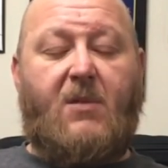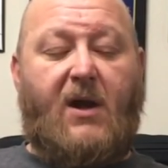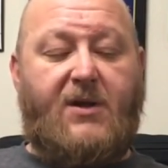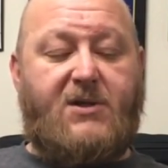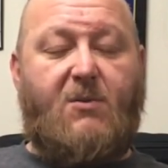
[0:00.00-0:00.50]

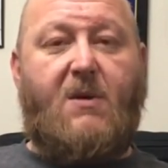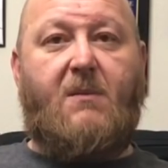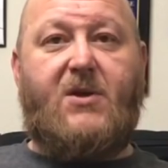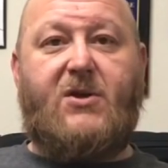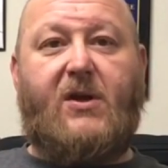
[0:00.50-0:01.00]
but I also want
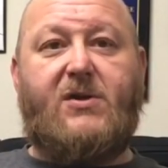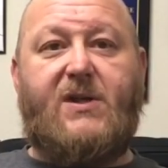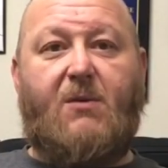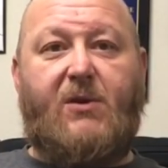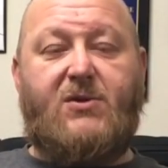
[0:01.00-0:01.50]
to make sure you
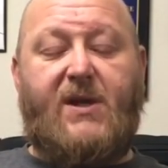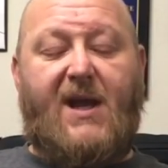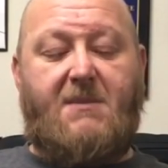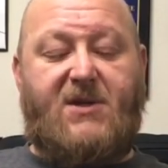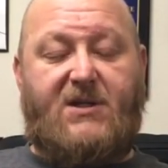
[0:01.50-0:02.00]
understand when you say
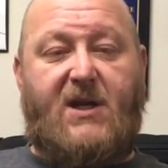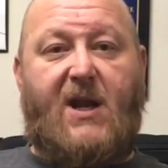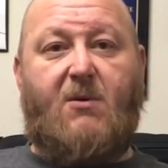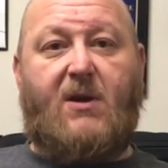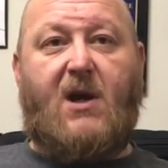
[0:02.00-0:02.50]

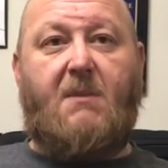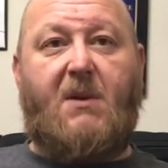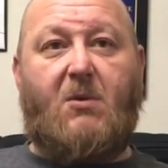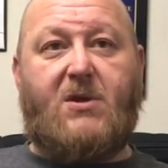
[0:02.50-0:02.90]
M16A1 carbine,